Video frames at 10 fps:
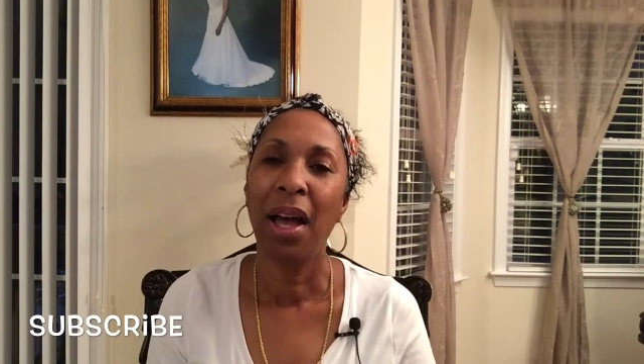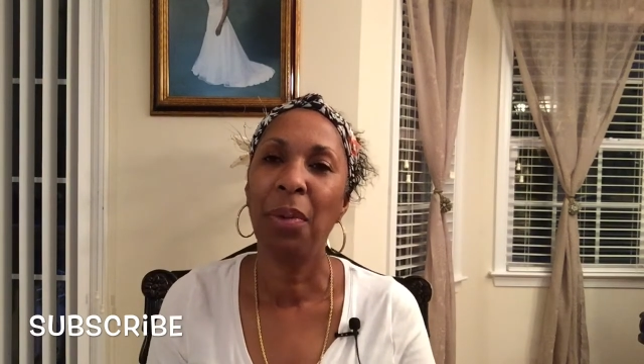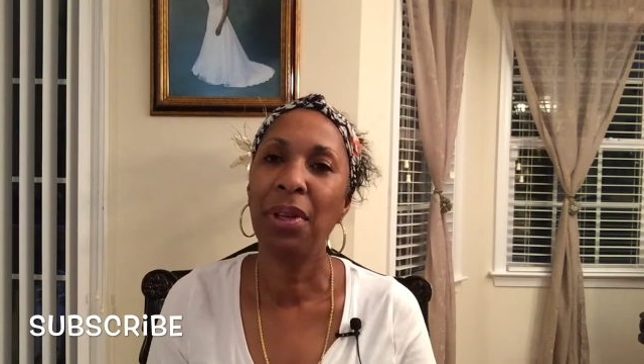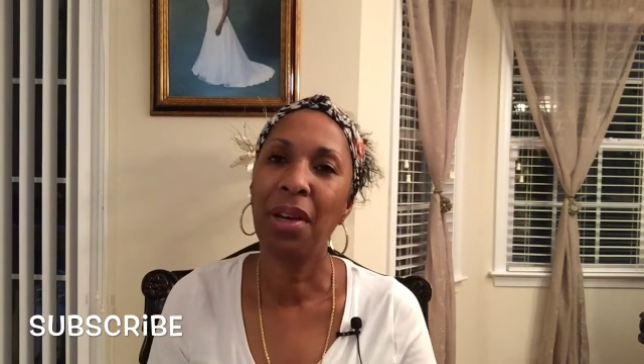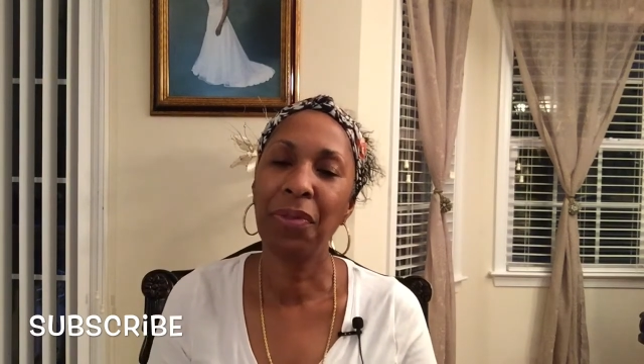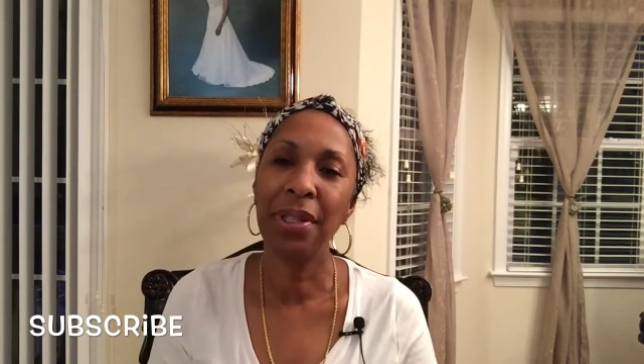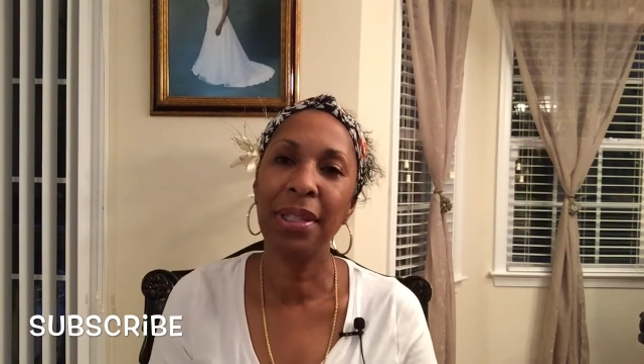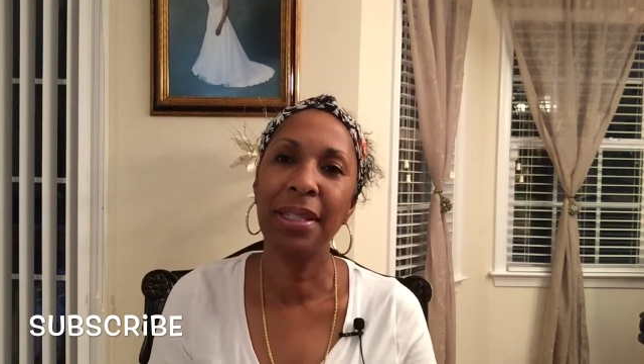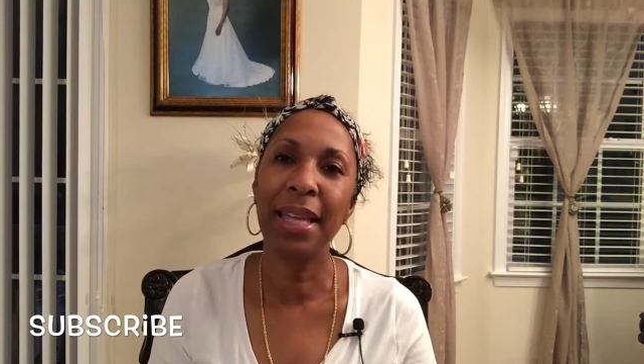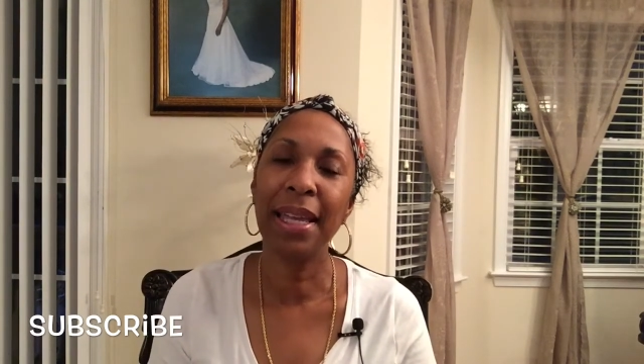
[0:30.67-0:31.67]
I would love for us
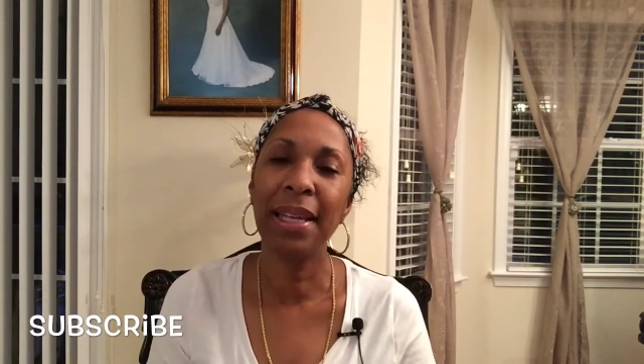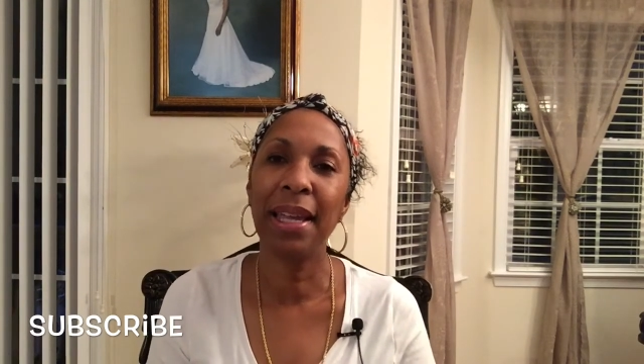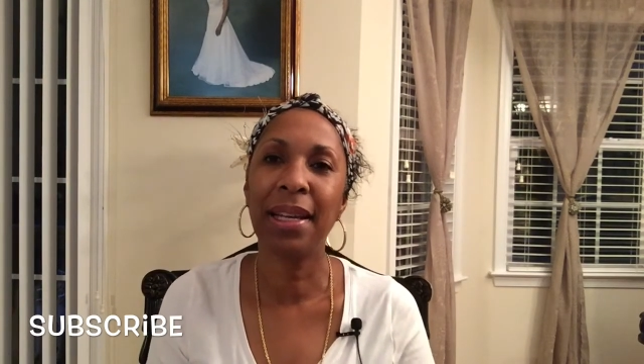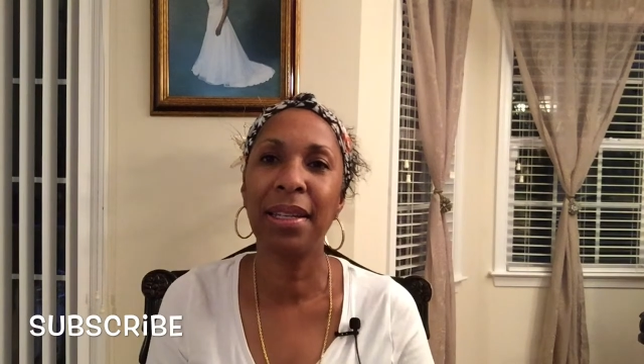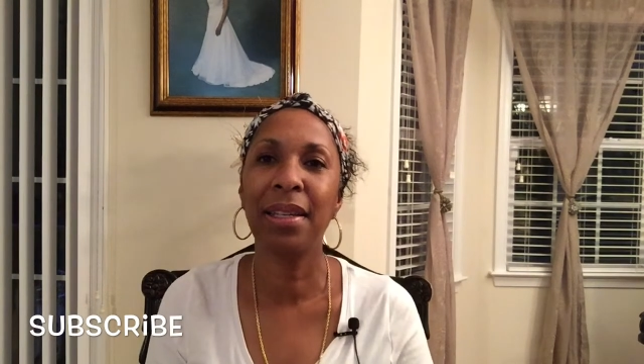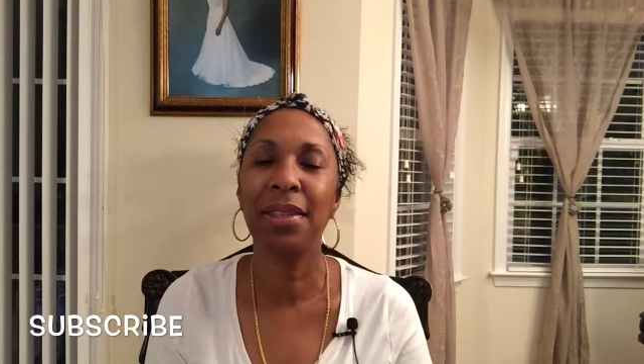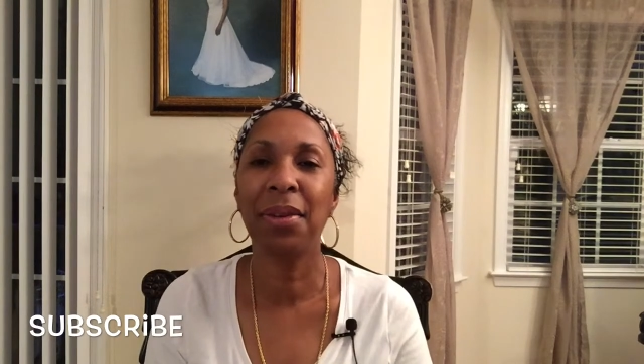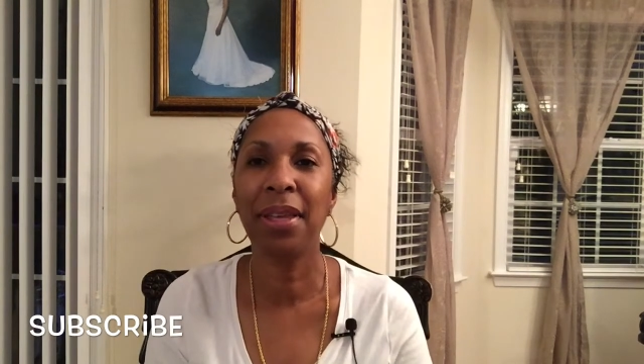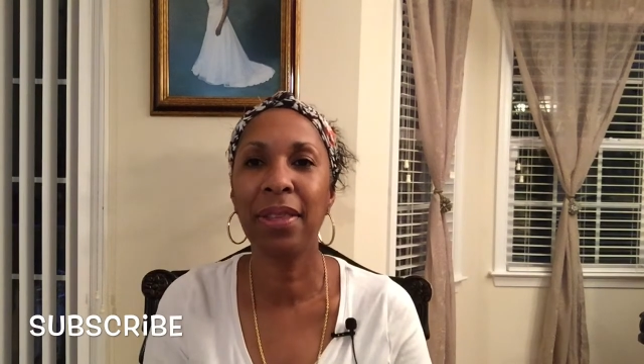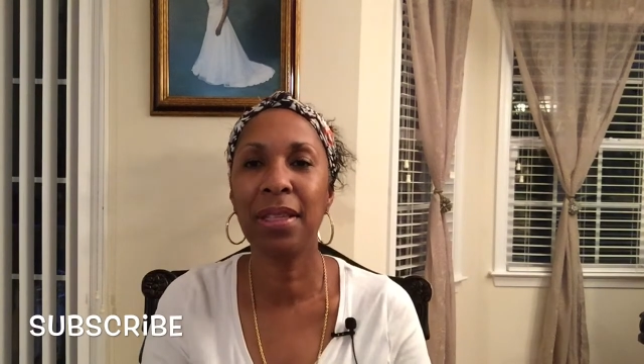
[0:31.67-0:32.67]
to stay connected, so
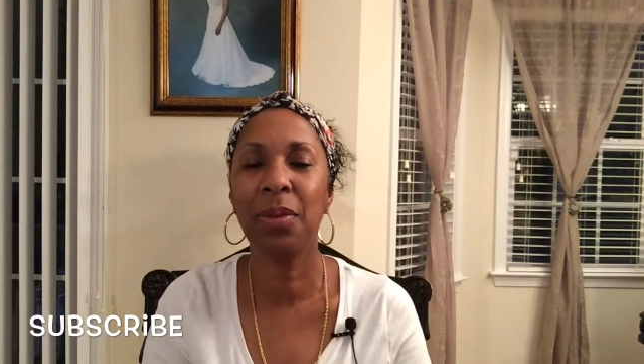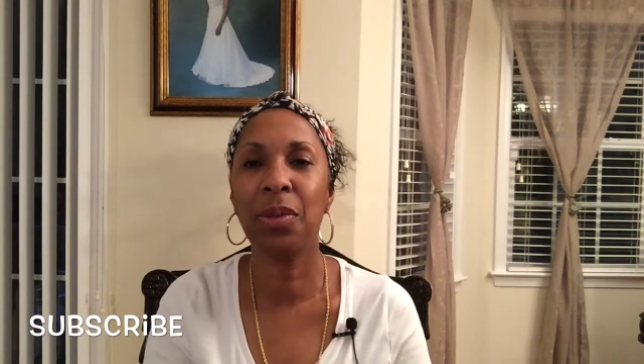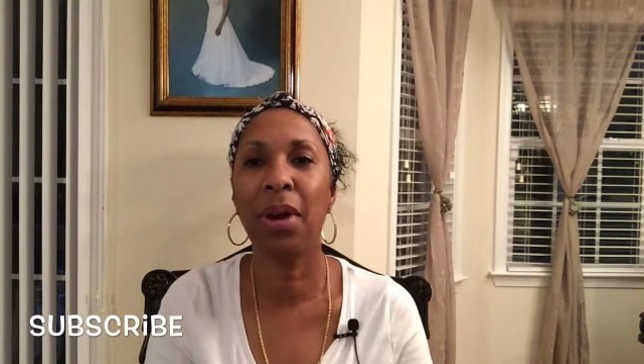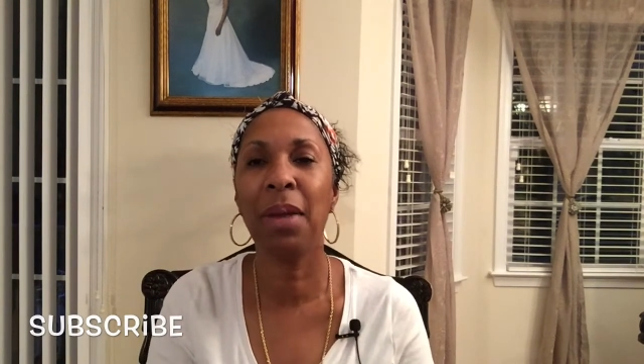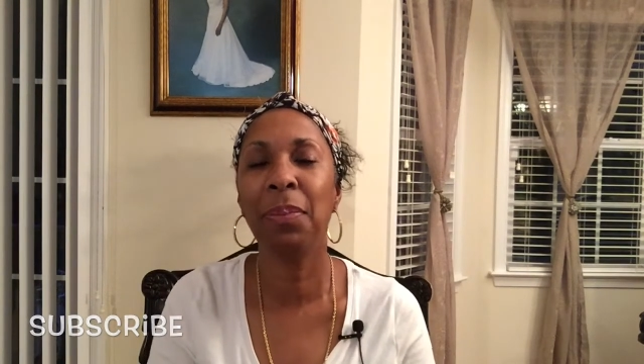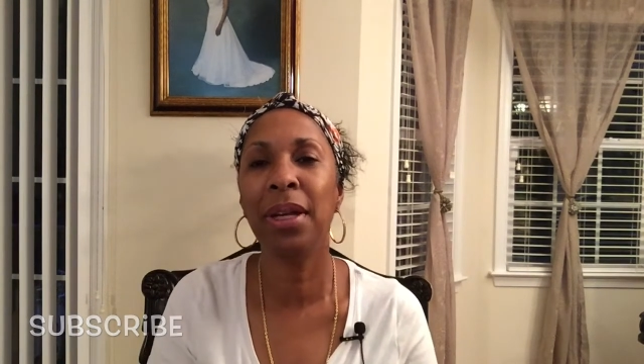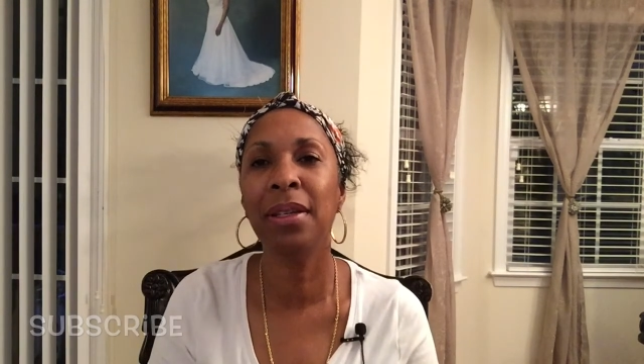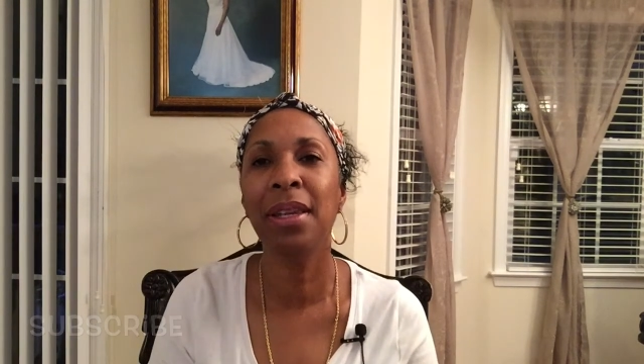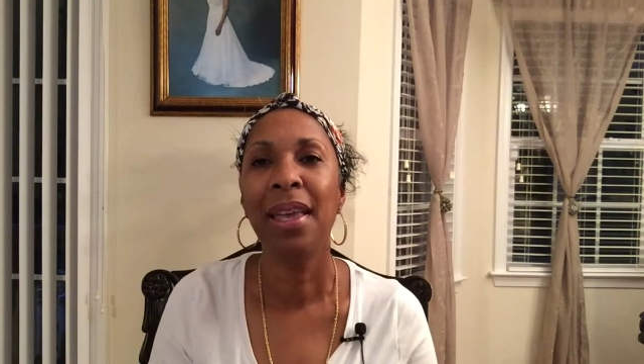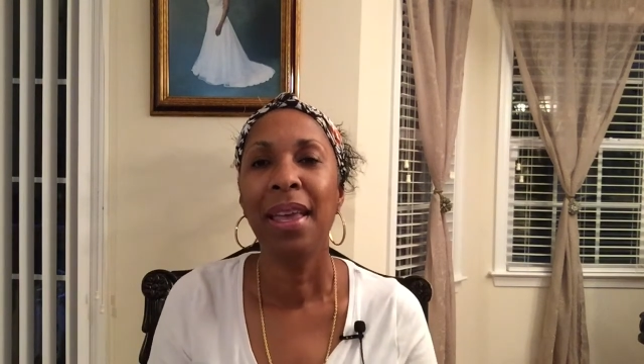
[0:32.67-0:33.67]
hit that subscribe
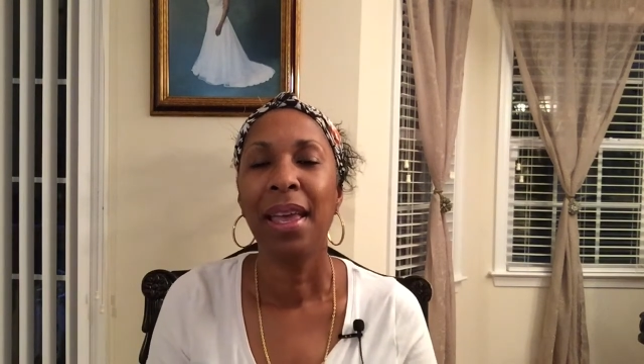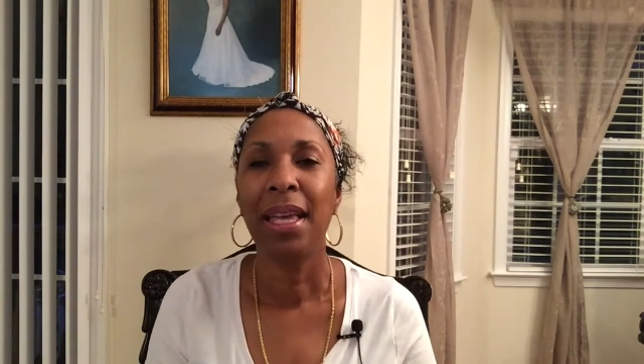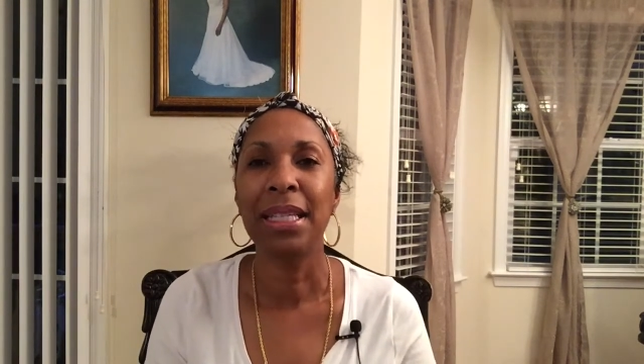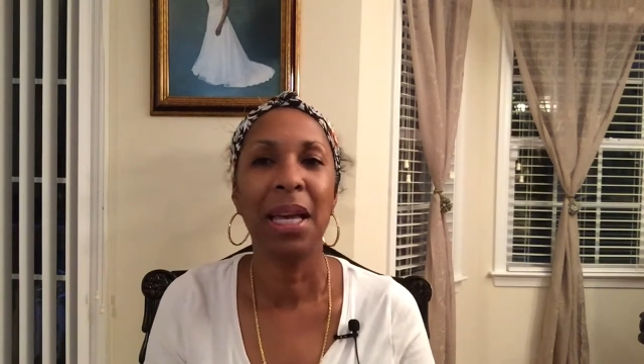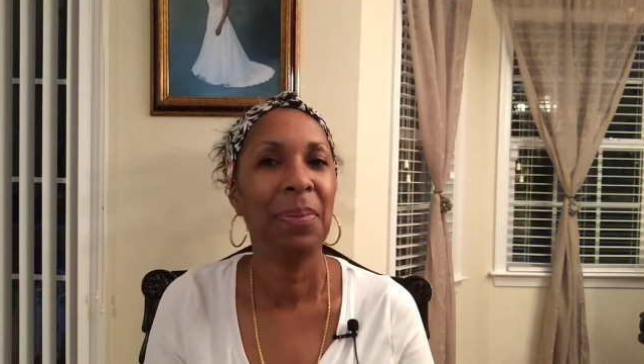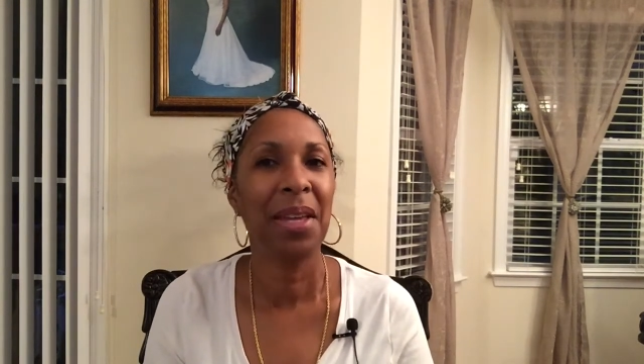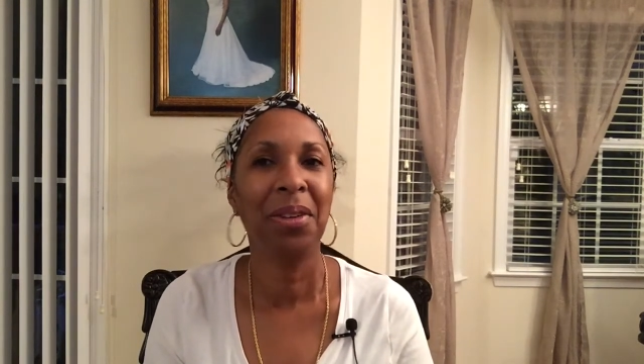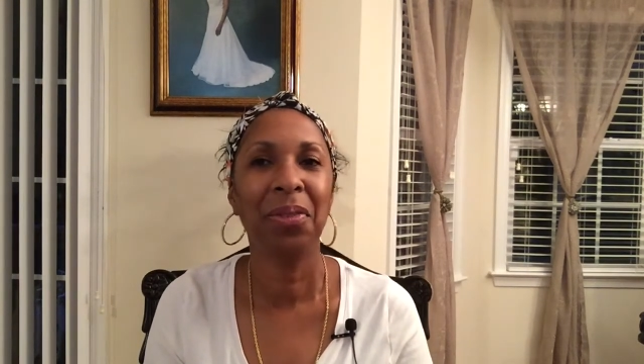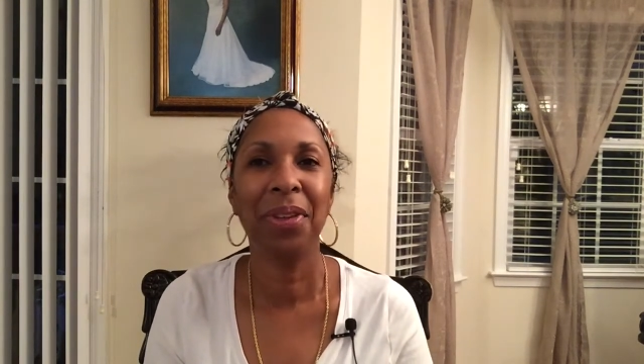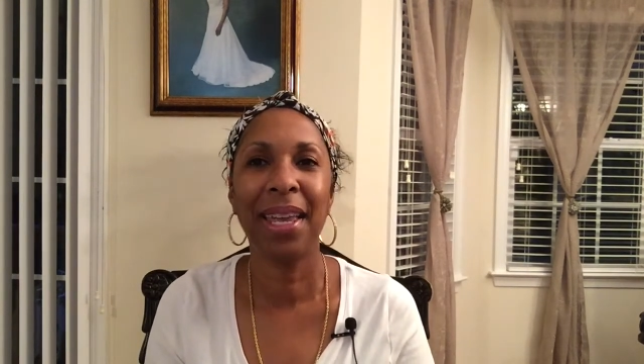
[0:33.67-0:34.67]
button and tap that
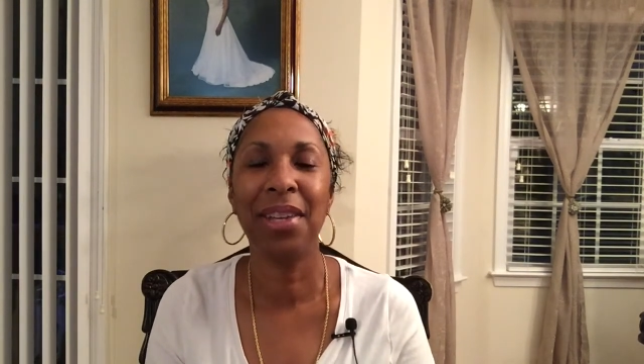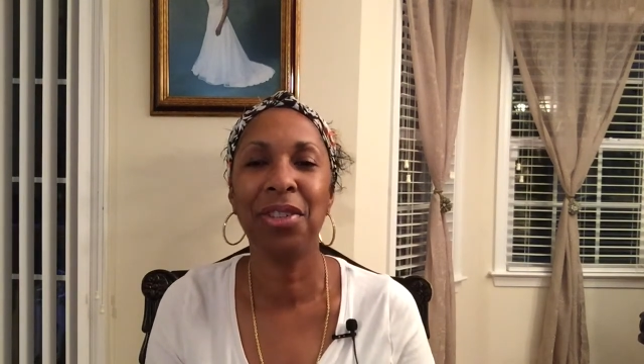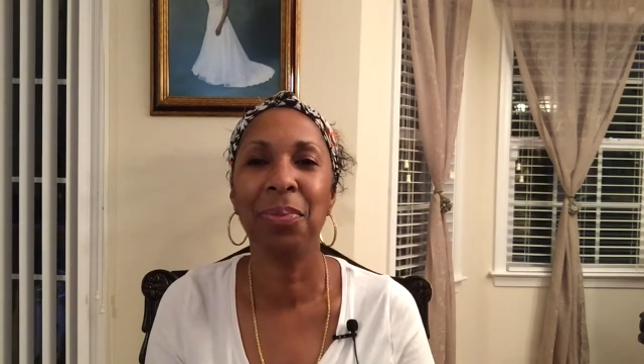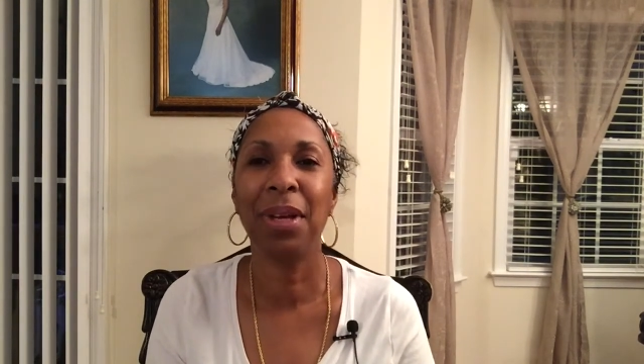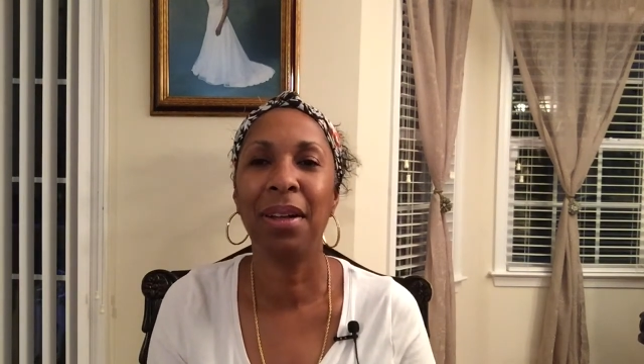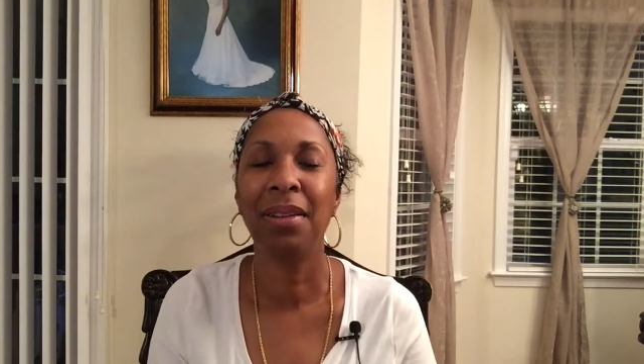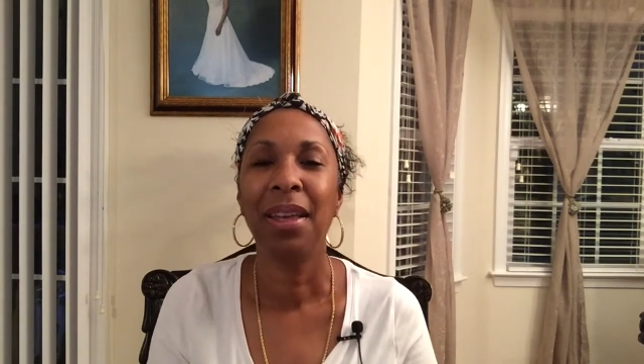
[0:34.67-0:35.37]
notification bell.